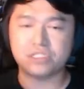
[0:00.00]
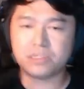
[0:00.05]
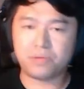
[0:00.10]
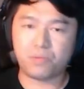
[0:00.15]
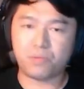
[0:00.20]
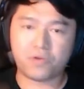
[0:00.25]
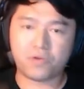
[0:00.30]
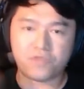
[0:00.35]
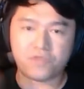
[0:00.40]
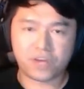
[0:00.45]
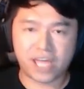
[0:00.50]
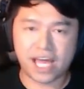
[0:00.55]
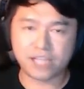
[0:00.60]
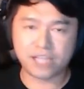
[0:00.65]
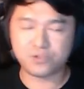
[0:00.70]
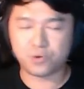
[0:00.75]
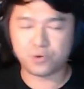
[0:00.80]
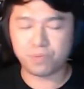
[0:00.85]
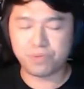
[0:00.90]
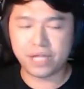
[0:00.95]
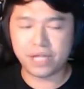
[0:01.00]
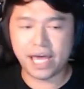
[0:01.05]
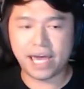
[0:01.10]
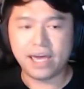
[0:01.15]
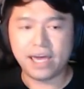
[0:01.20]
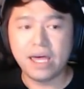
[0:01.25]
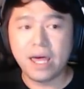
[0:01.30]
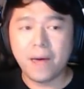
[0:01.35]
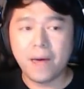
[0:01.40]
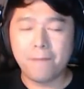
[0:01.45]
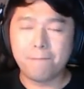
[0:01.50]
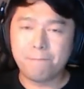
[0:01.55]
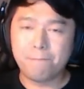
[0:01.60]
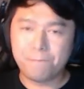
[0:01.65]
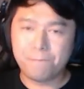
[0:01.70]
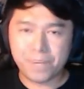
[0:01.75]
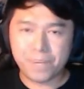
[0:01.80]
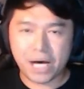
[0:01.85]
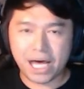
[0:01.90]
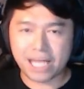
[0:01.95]
and more for casual play,
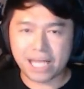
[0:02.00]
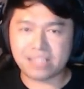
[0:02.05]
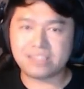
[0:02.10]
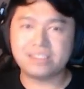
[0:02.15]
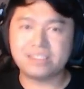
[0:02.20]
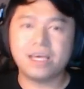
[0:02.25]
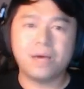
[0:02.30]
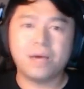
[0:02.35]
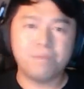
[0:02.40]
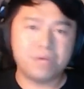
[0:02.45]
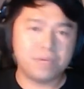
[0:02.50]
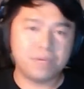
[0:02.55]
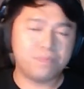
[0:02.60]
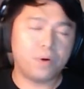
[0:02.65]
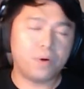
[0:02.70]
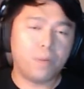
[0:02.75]
but people